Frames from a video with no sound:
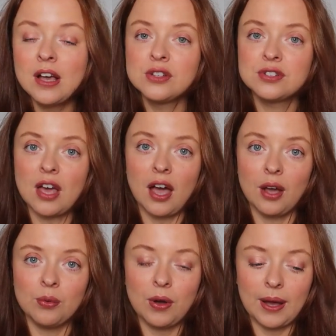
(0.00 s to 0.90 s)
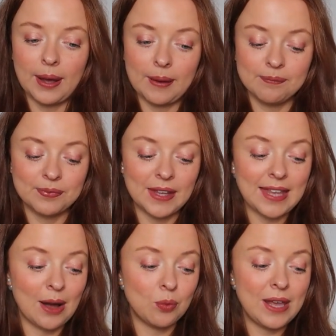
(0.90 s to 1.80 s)
So
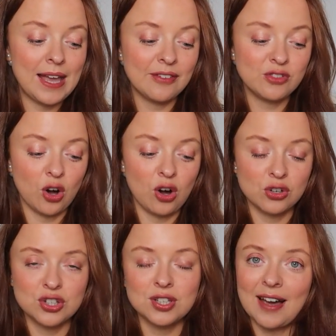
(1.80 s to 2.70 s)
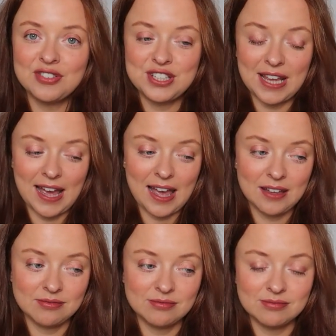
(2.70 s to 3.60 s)
yeah, we have got cafetiere.